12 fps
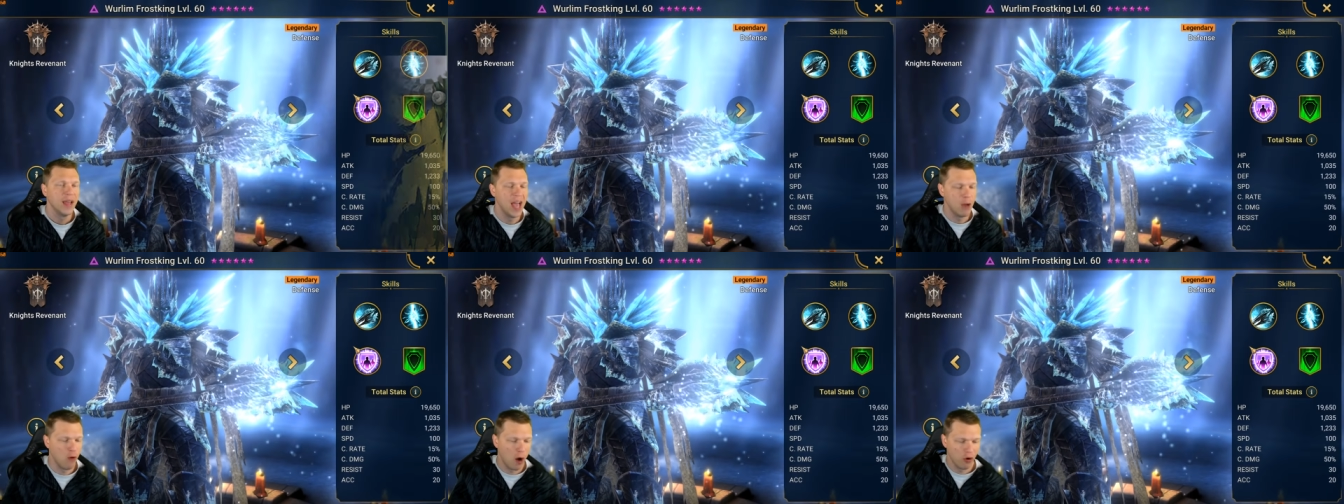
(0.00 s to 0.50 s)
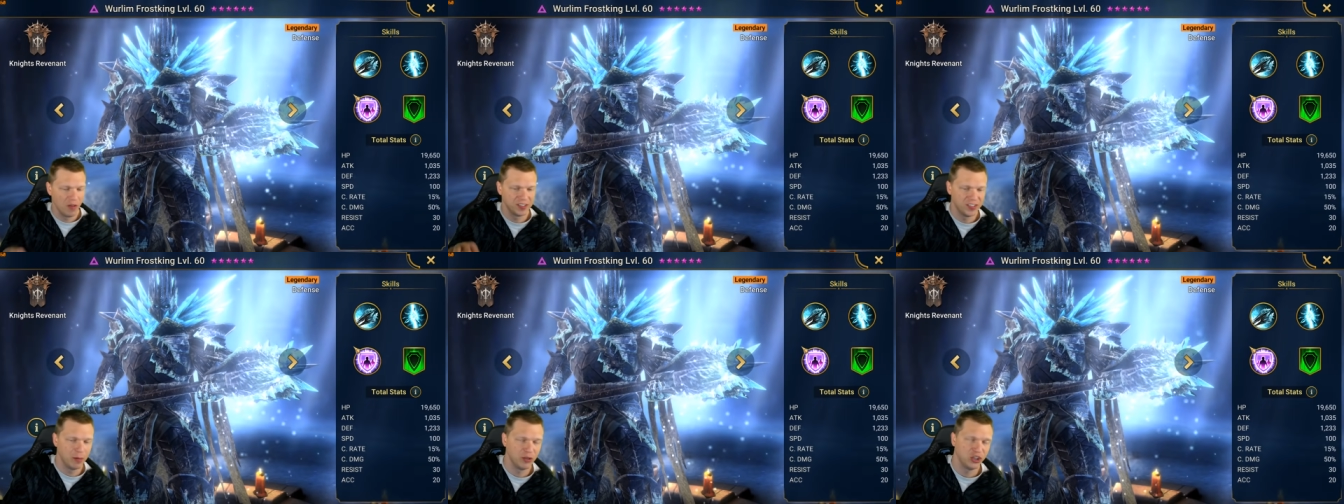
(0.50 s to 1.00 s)
And while we're on the
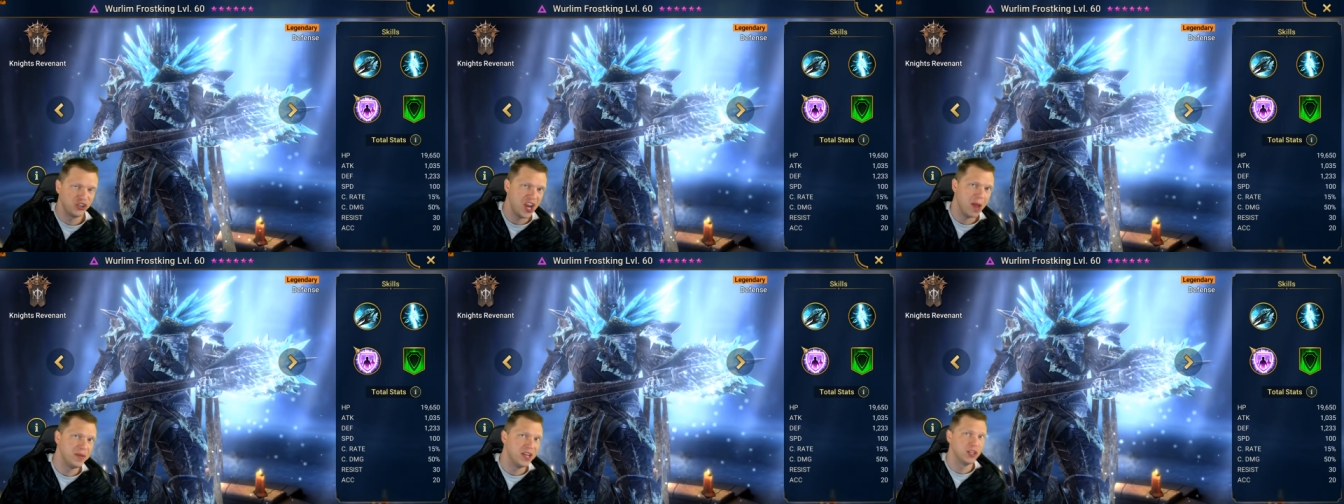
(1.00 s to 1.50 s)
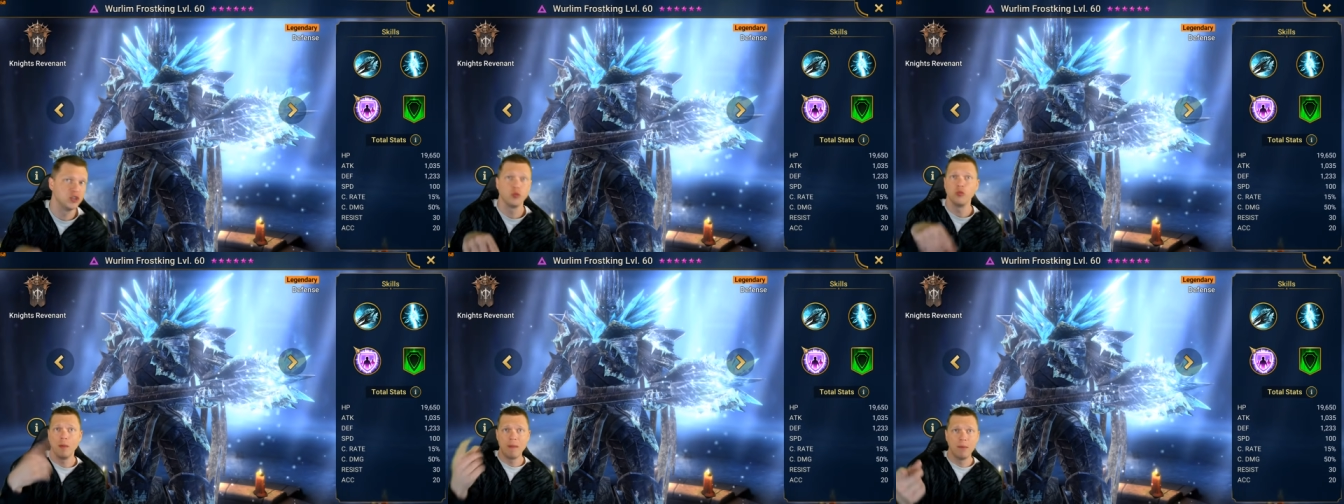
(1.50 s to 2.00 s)
subject of champions,
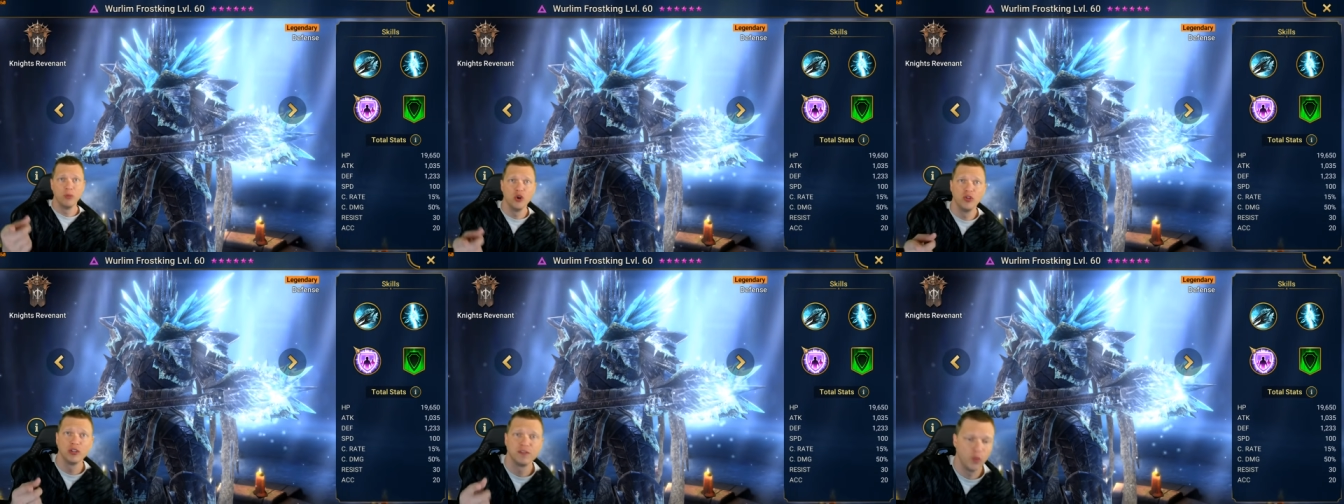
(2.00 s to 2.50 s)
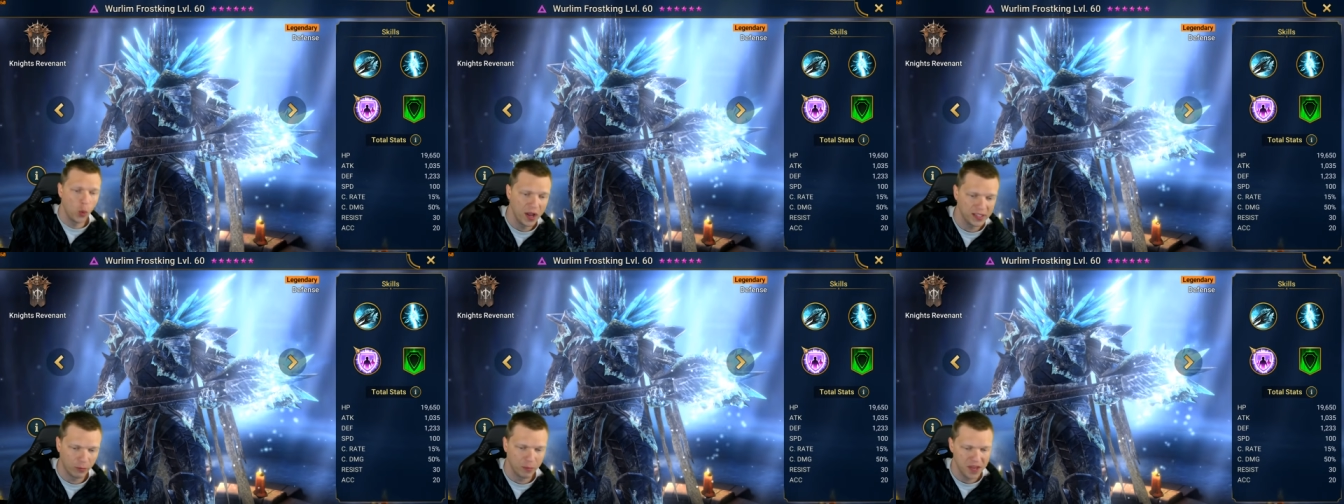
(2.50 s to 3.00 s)
remember those
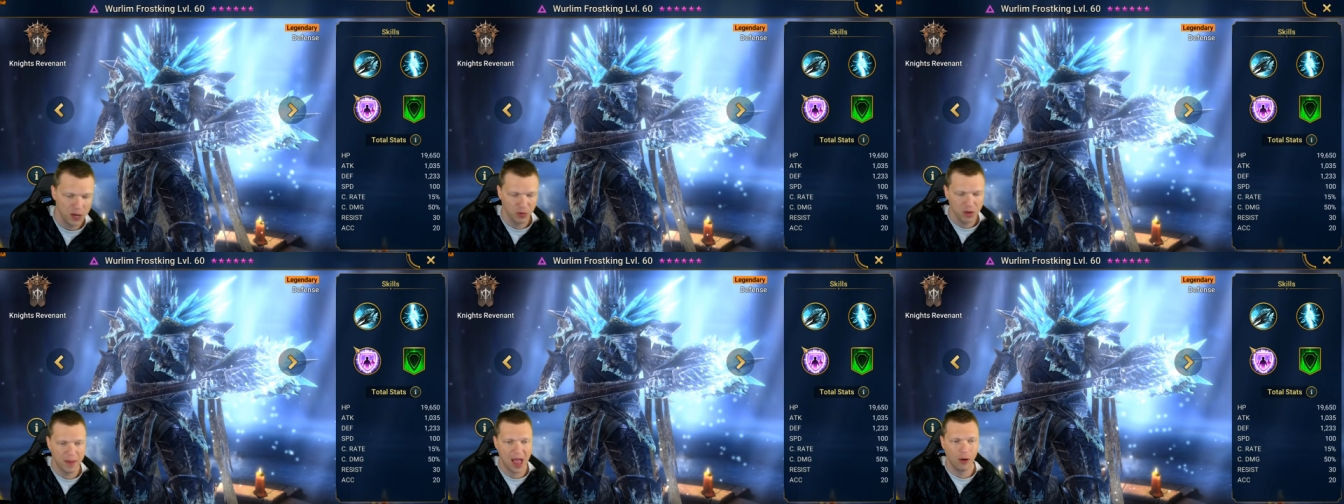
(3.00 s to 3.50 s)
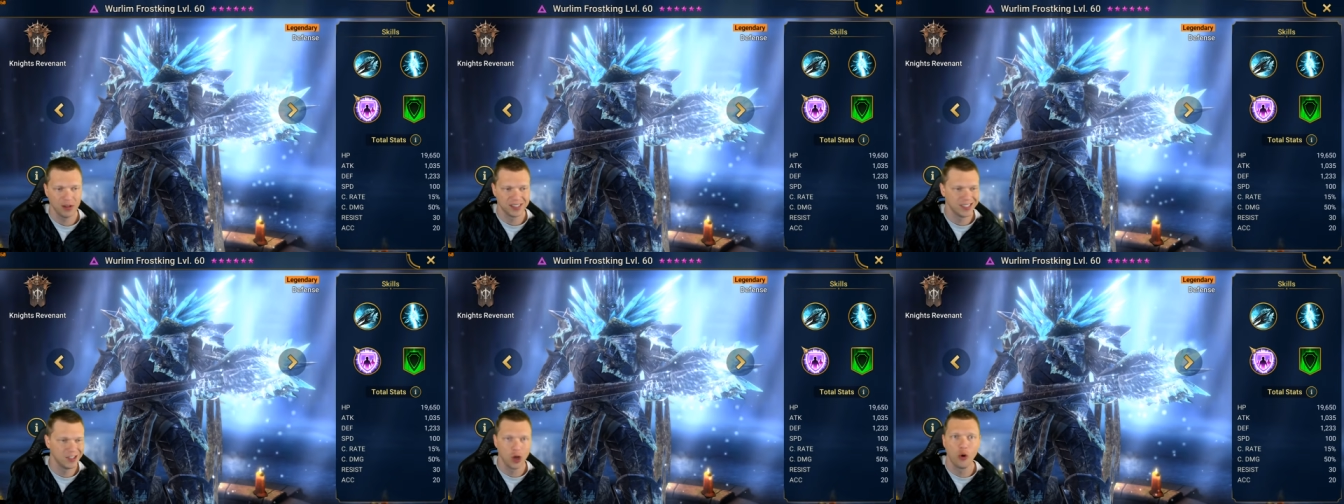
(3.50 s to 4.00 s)
voids that were being rebalanced.
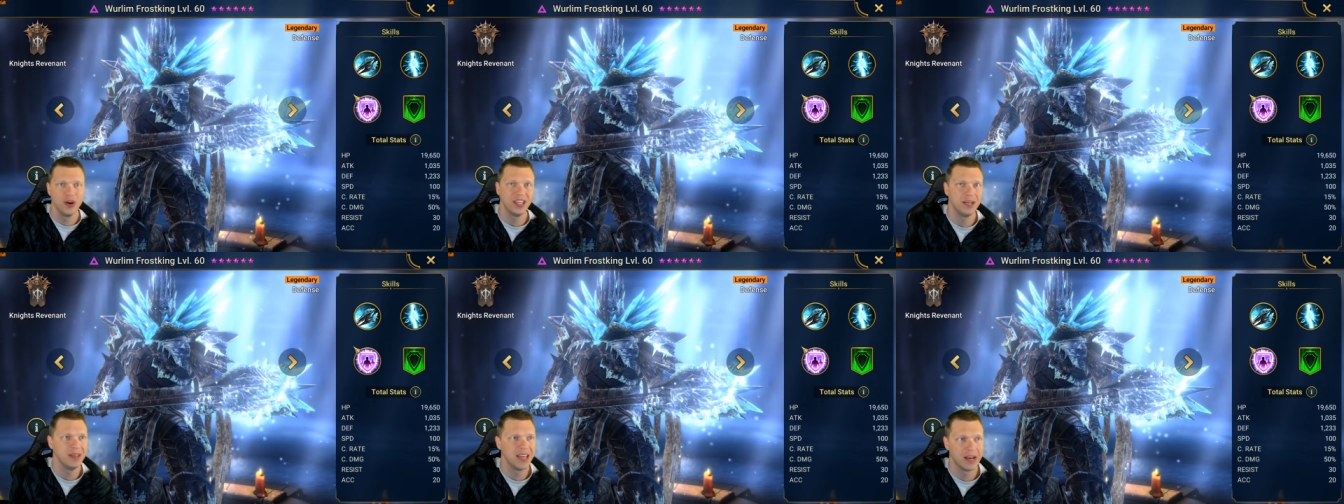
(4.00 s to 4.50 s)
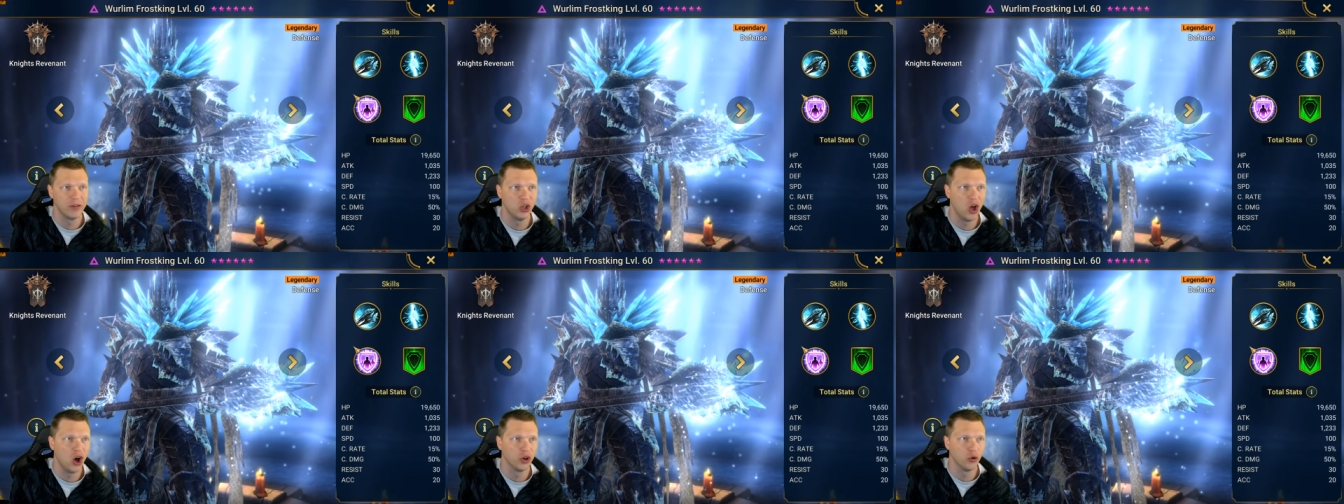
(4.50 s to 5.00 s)
This is already going to be kind of a
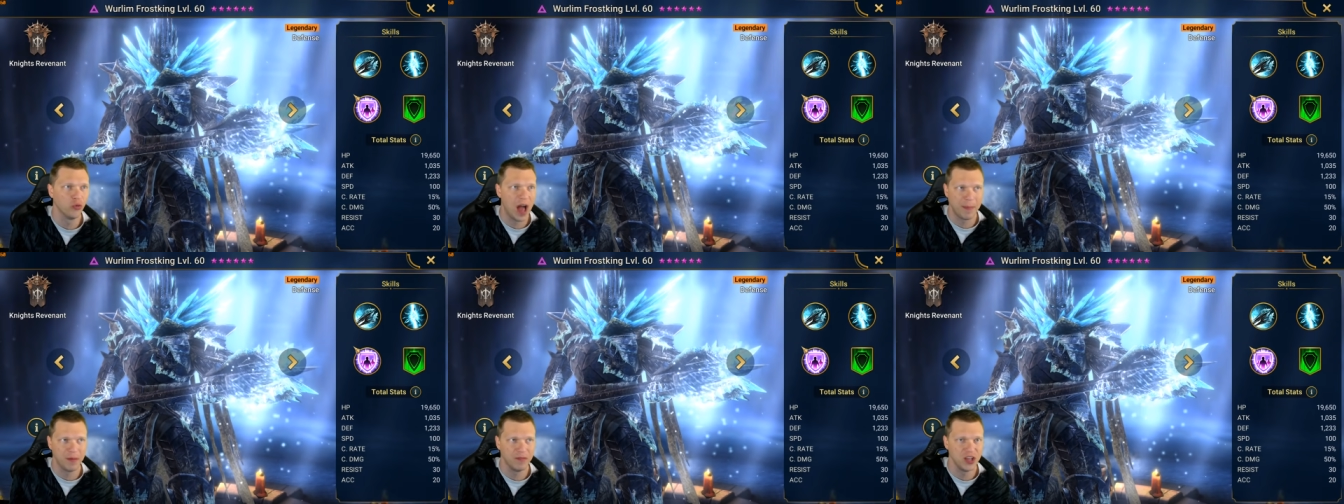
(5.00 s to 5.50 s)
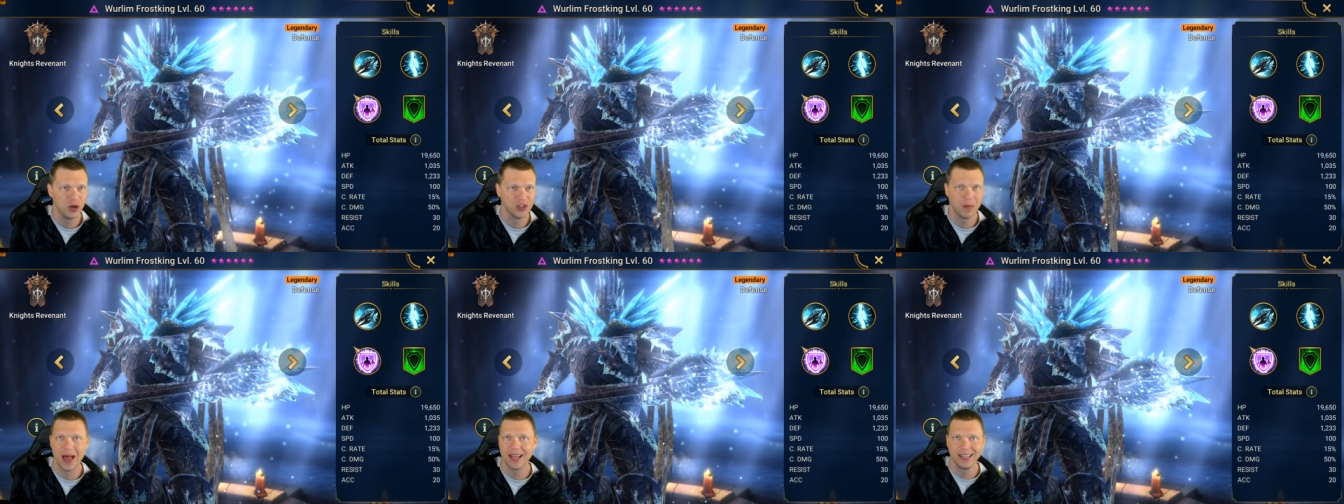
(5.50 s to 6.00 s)
longer wrap-up video, so
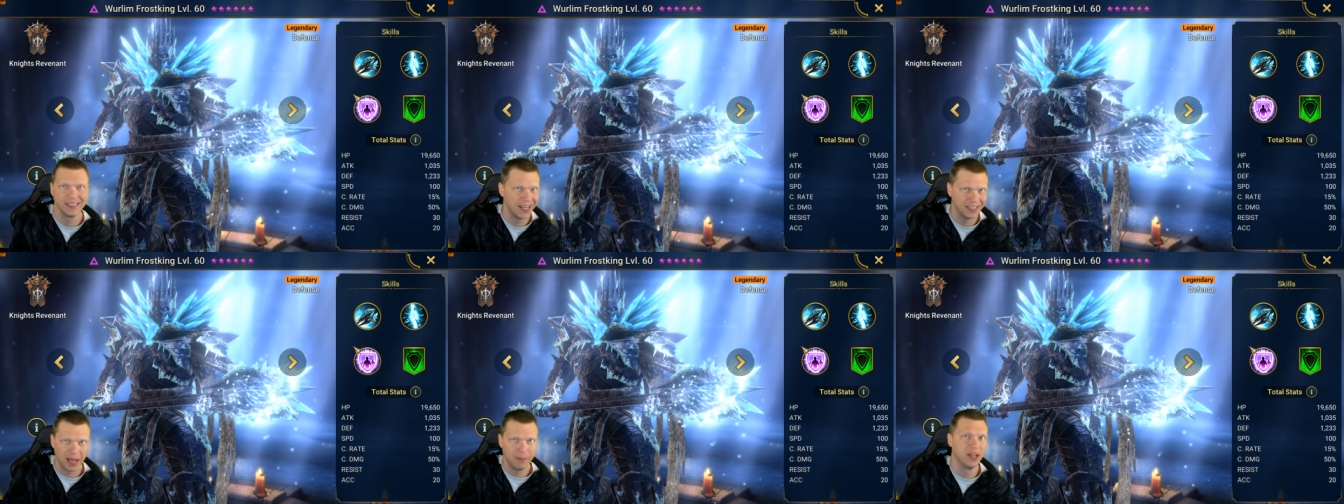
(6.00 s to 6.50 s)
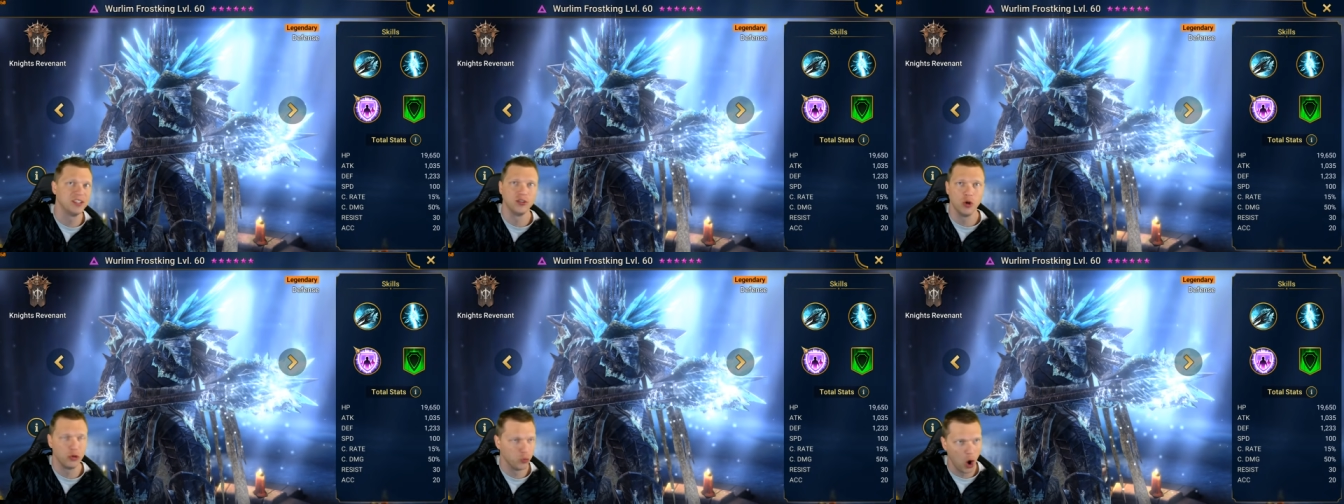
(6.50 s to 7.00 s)
I'm not going to take 10 minutes and
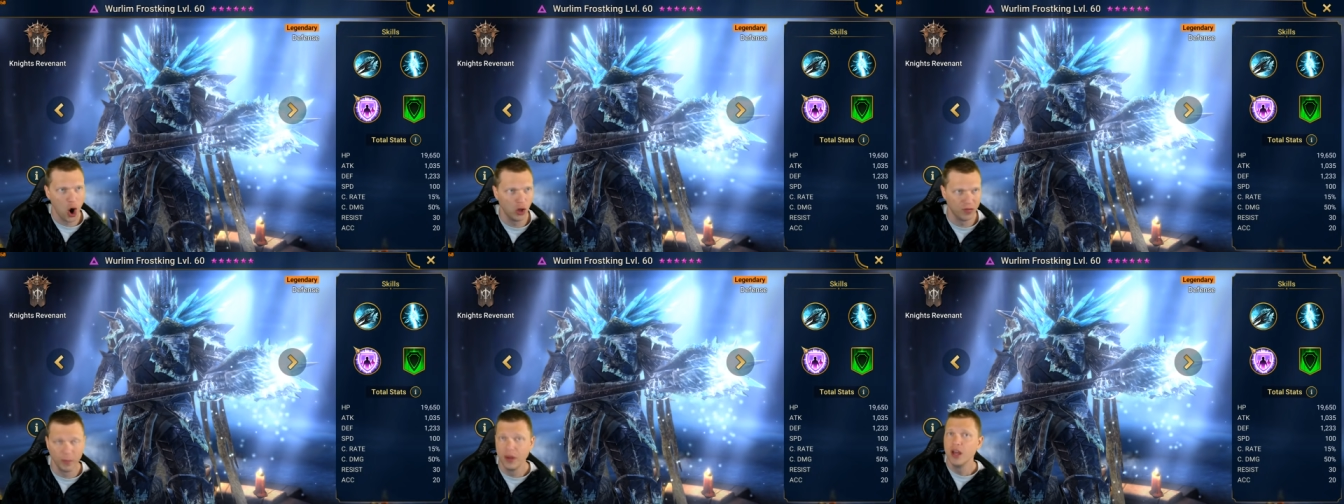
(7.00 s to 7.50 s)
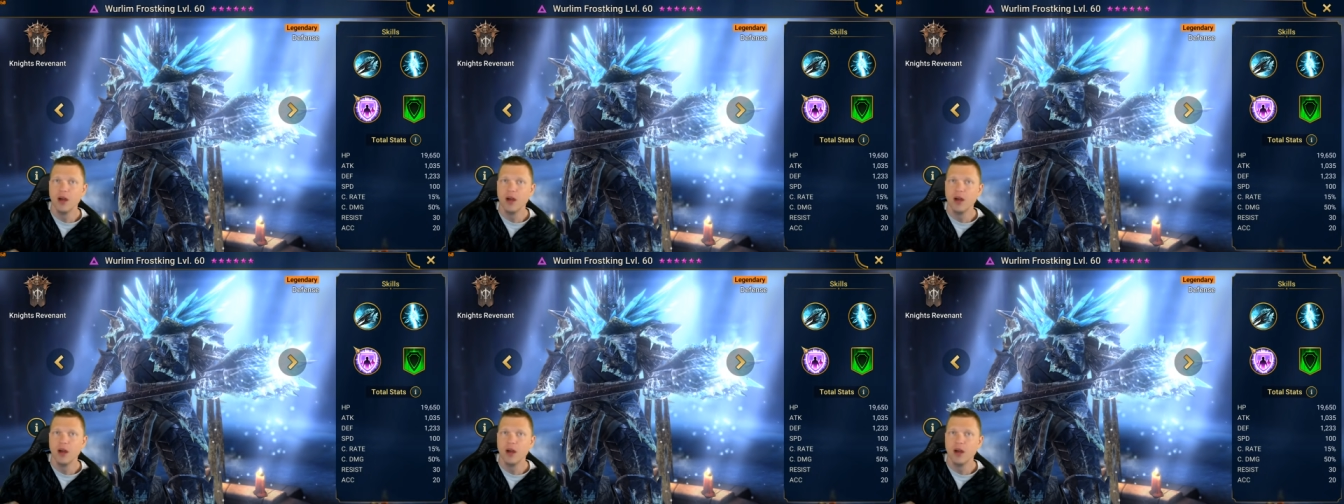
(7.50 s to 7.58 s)
go through all of them.